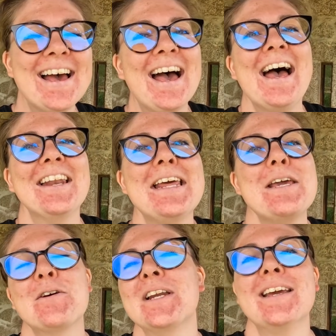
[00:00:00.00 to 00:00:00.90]
and he
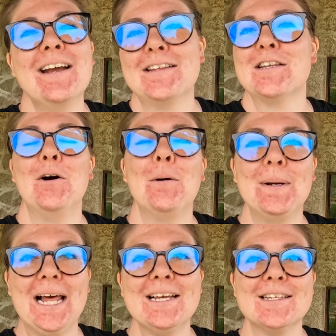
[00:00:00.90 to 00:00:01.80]
couldn't get to our
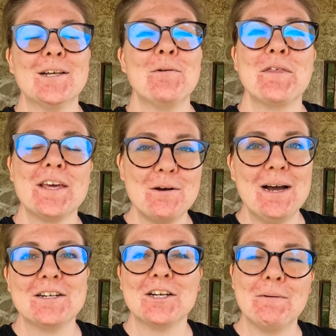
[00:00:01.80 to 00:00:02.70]
place so Theo
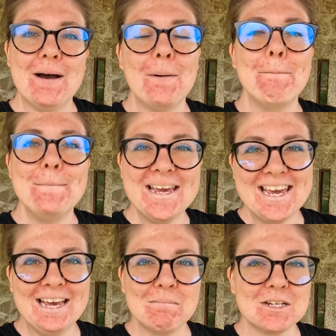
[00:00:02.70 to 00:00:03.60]
had to go out and
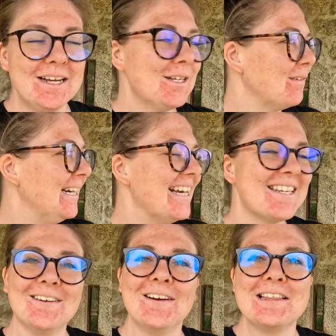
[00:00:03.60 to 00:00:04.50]
meet him so that's really
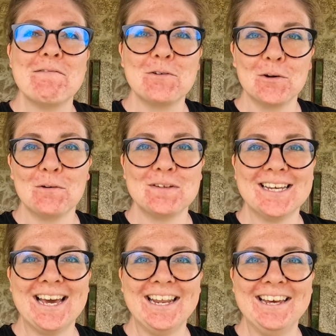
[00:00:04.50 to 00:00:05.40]
exciting they've gone off to
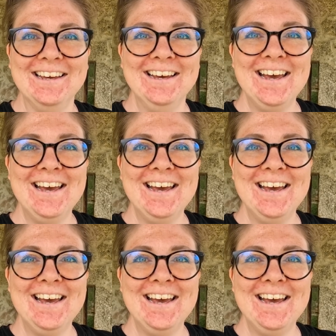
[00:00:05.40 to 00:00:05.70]
get it